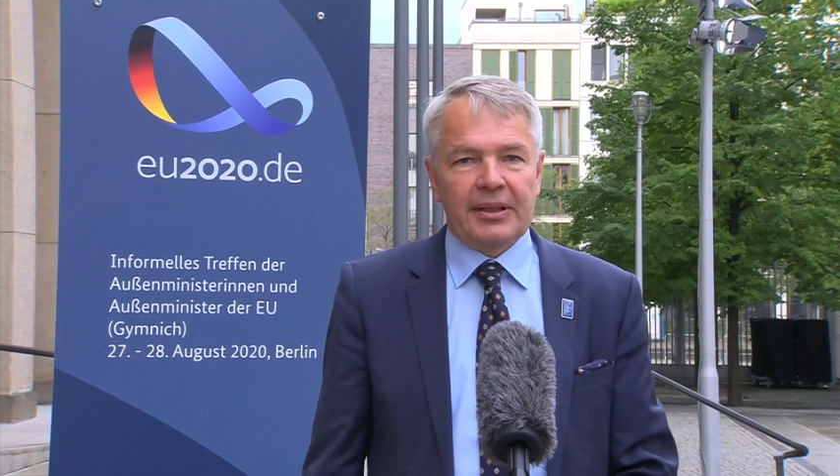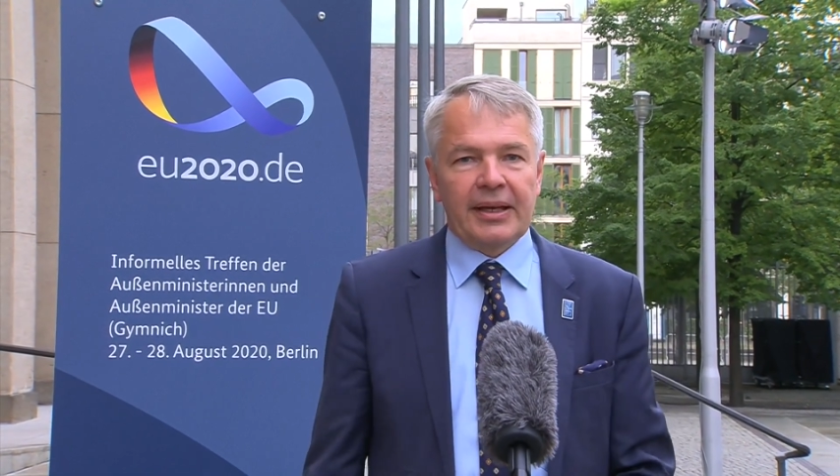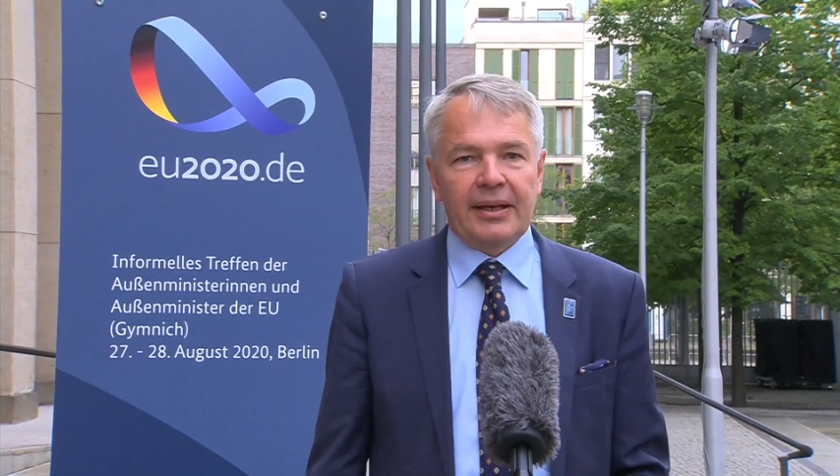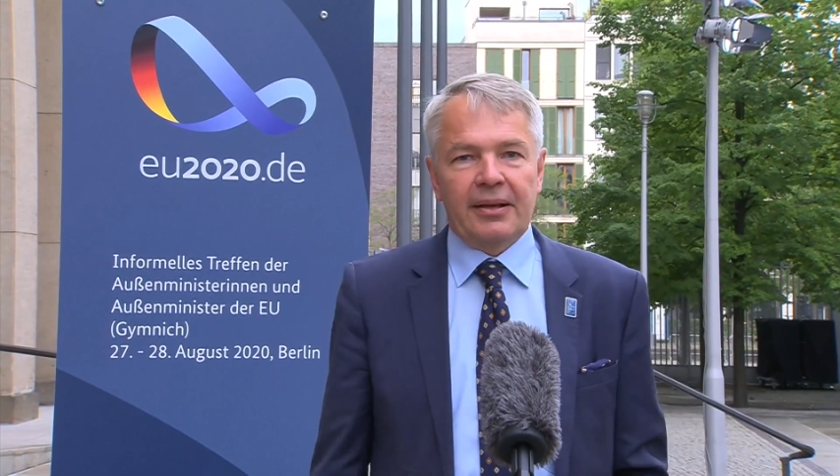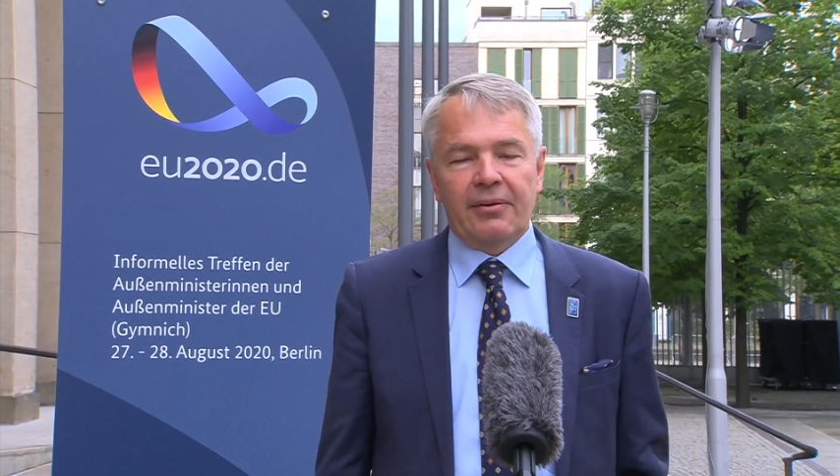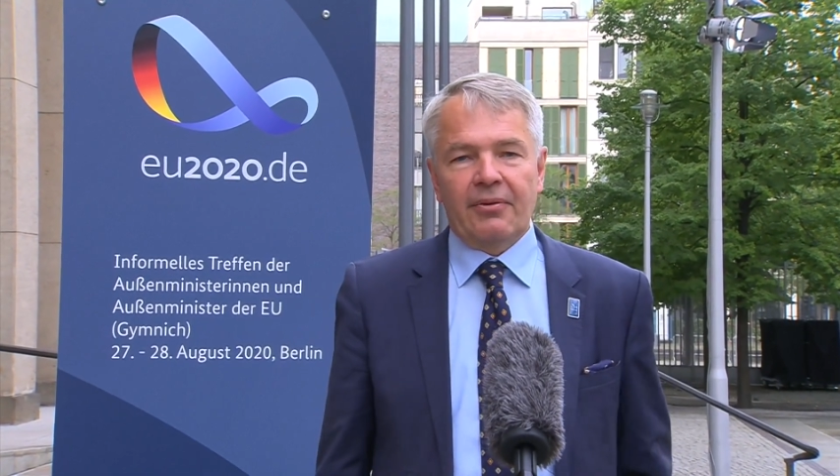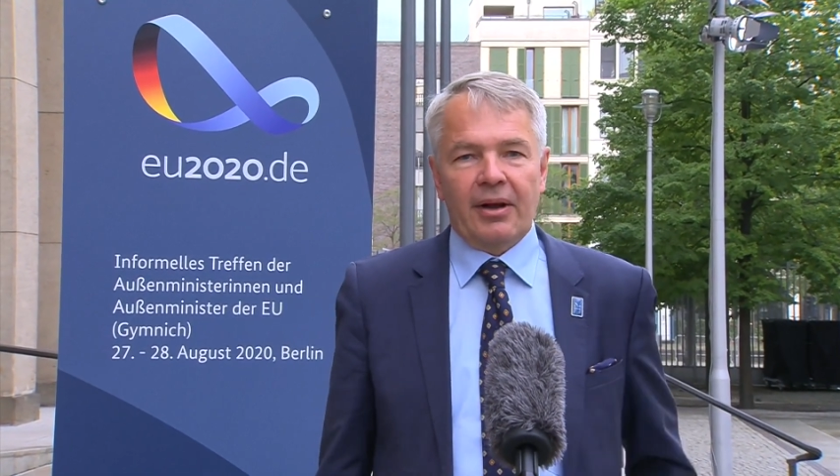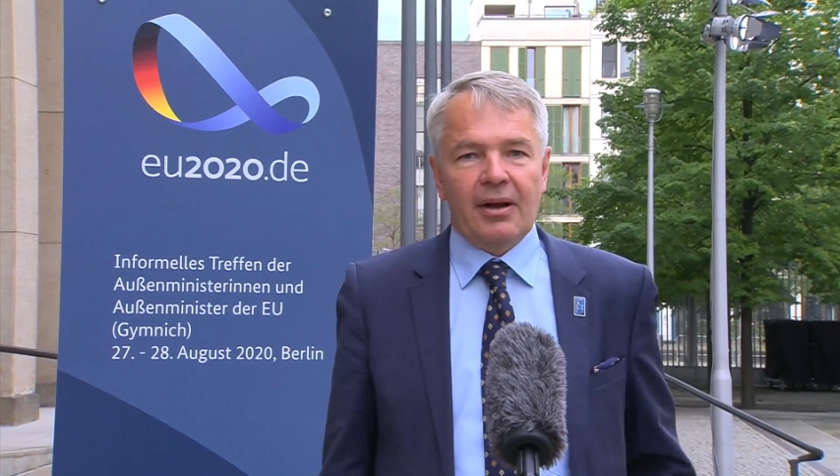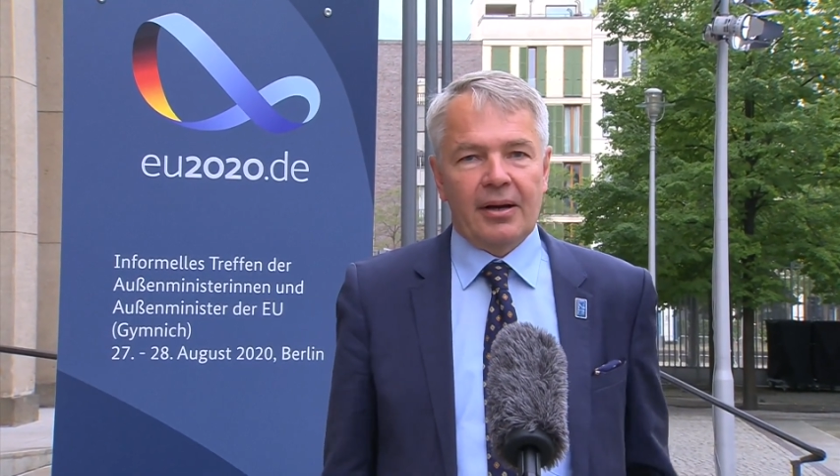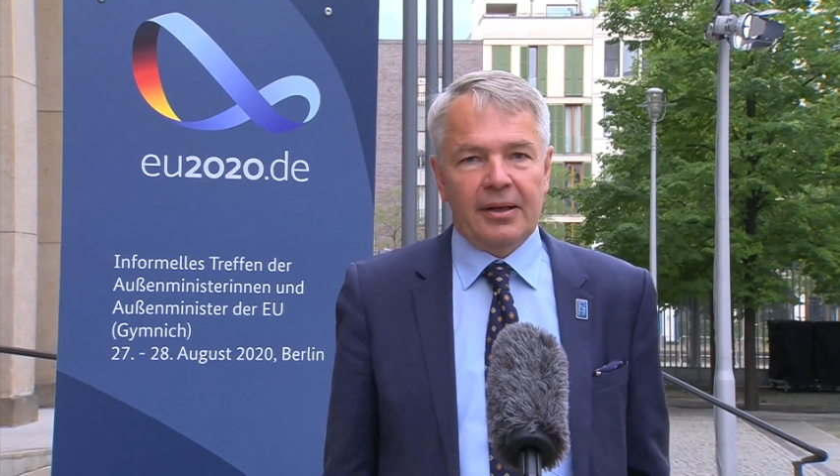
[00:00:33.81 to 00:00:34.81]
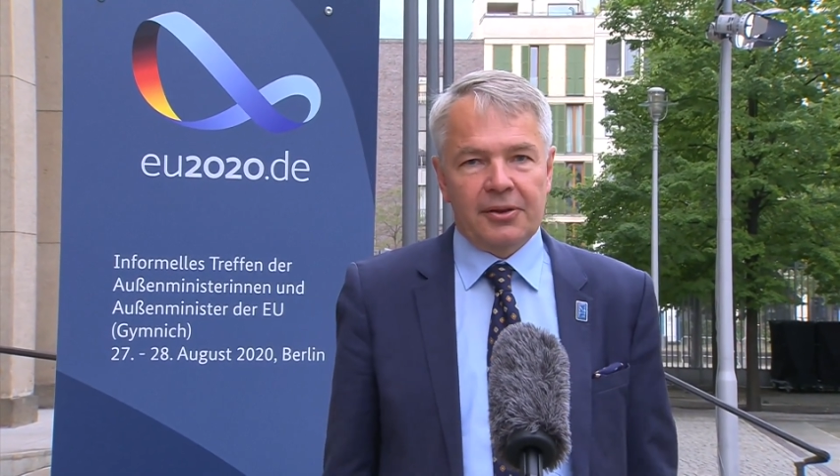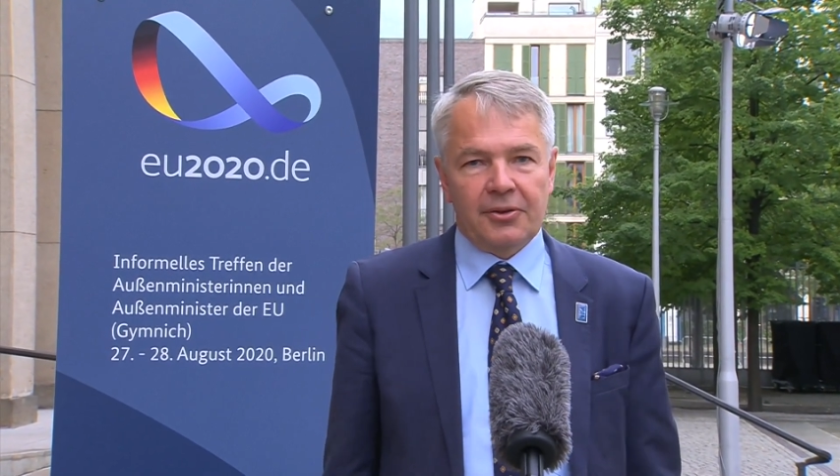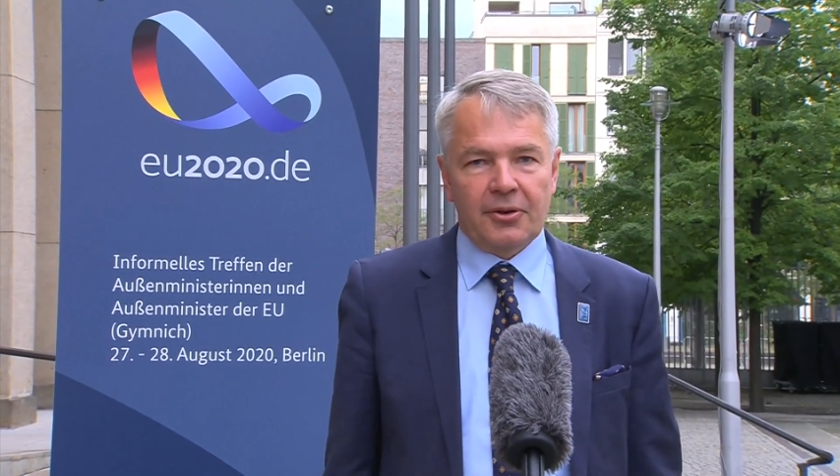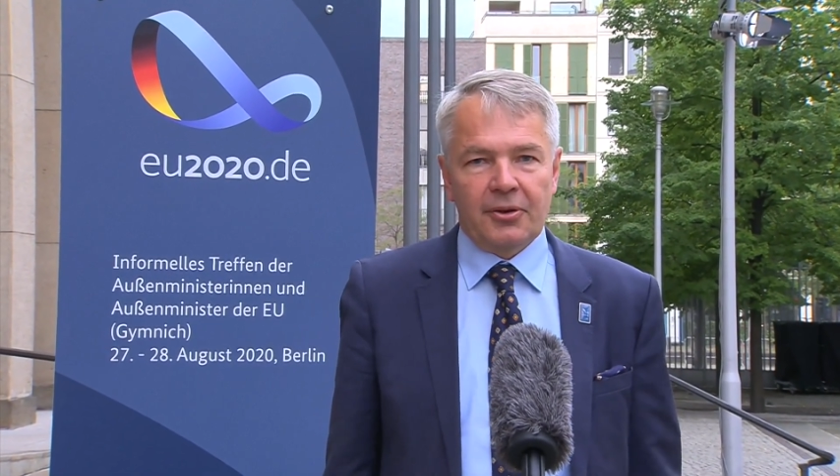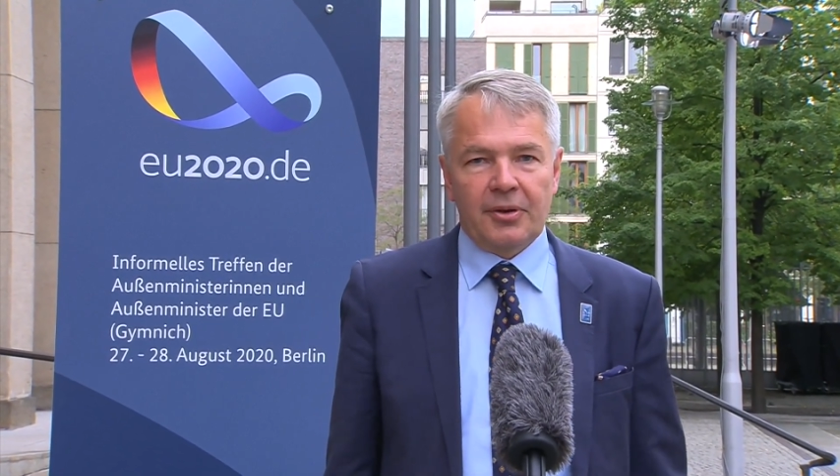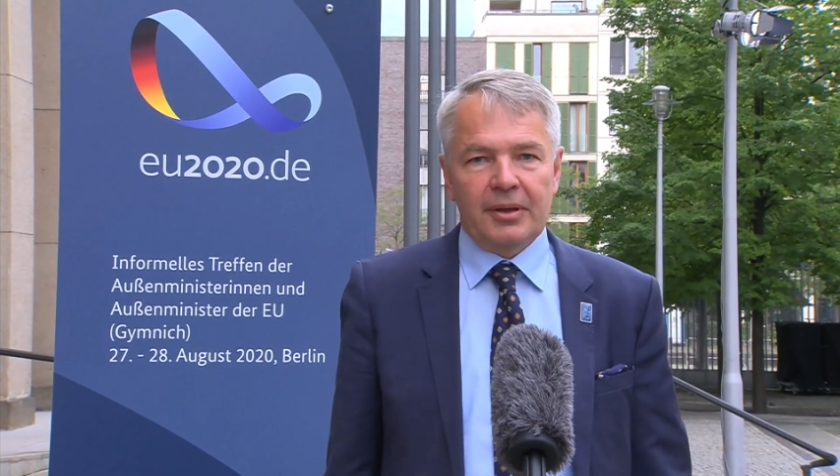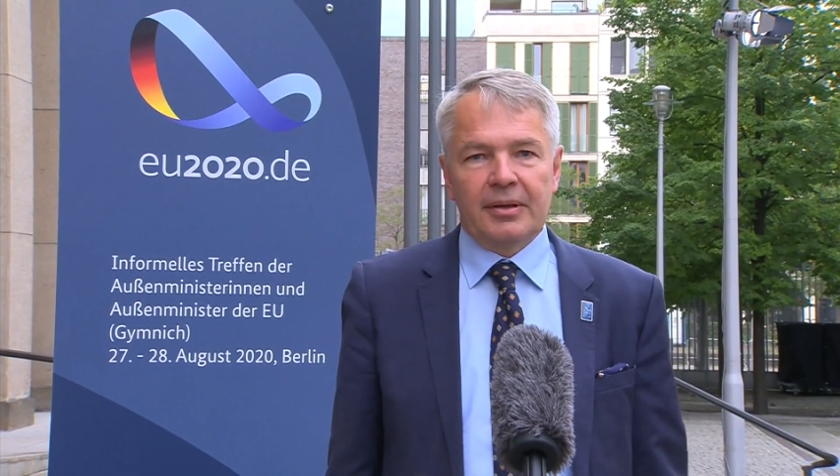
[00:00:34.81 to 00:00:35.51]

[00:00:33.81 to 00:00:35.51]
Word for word: day regarding the